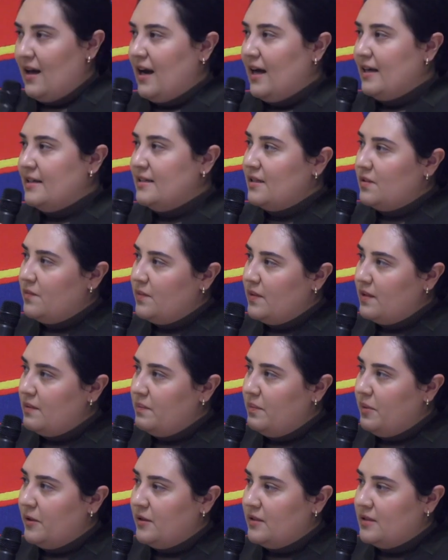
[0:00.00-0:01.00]
I did want to
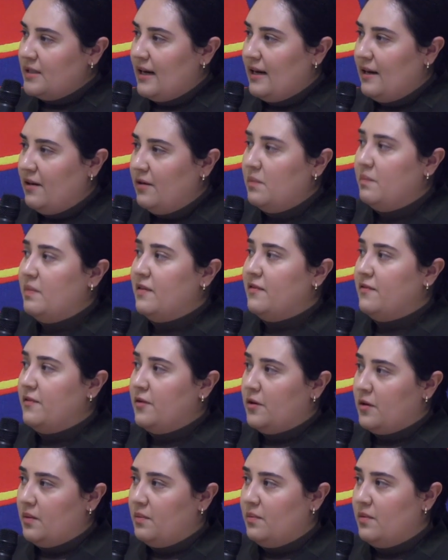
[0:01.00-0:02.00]
point out
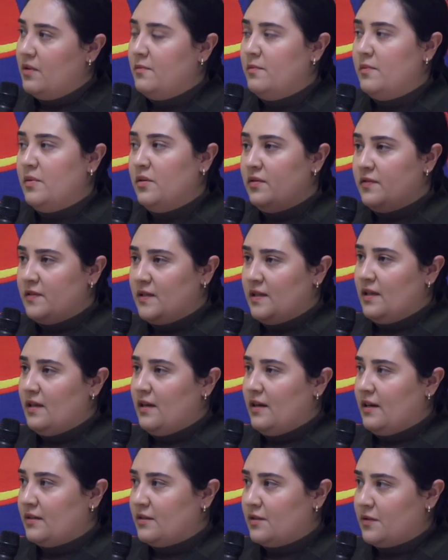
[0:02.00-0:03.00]
before we move to the
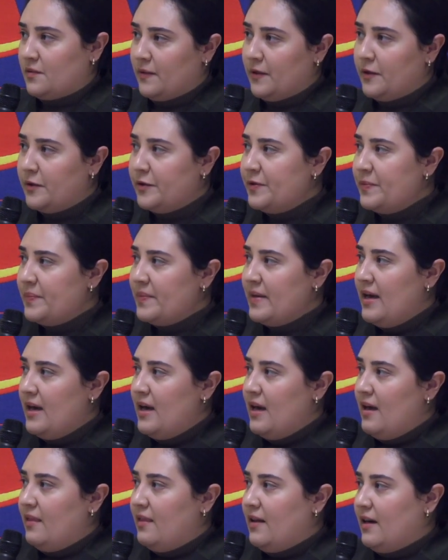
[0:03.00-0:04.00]
next room
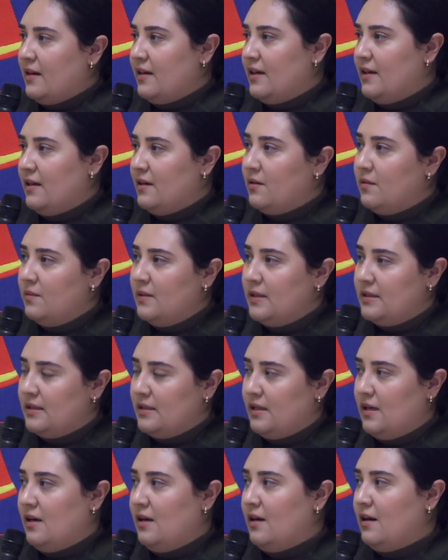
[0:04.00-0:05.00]
that here we
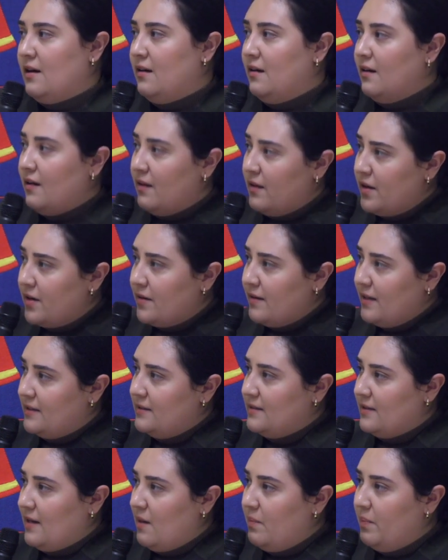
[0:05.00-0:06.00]
see another
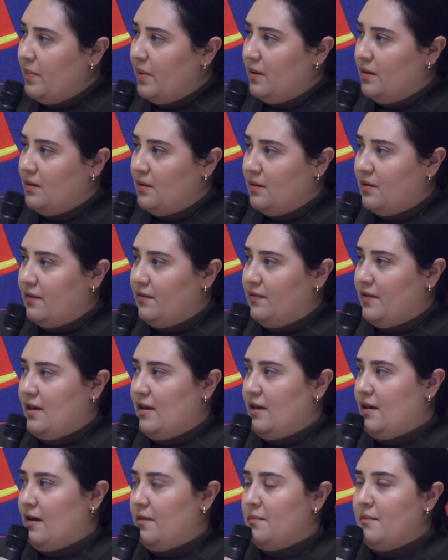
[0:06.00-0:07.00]
example of
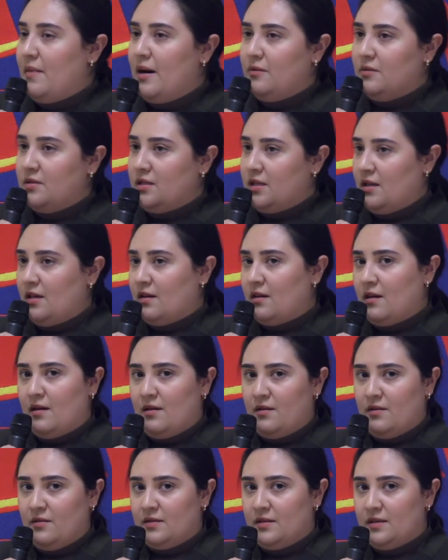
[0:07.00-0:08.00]
the Amauti
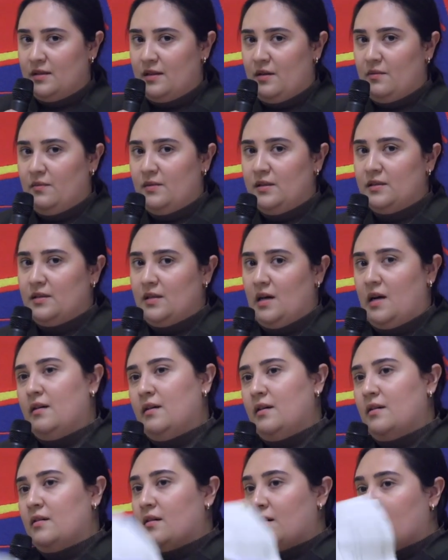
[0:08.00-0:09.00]
coats that we saw
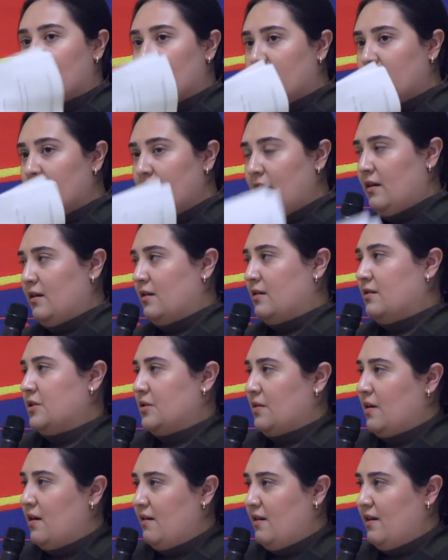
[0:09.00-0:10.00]
in her earlier
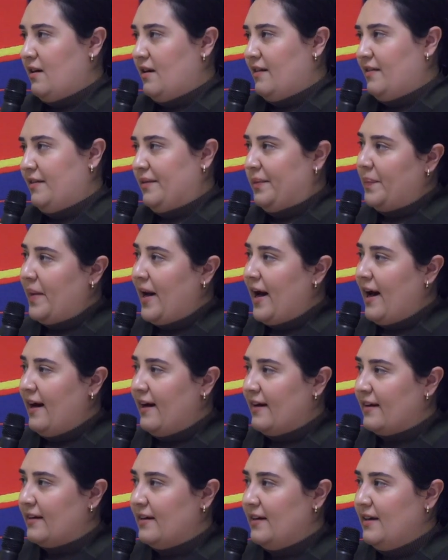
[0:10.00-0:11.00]
drawing in the
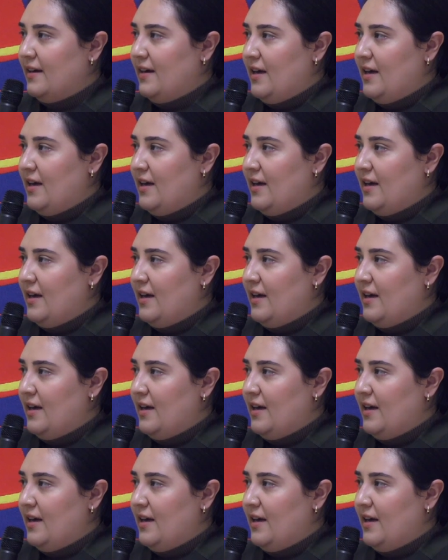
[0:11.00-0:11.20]
back.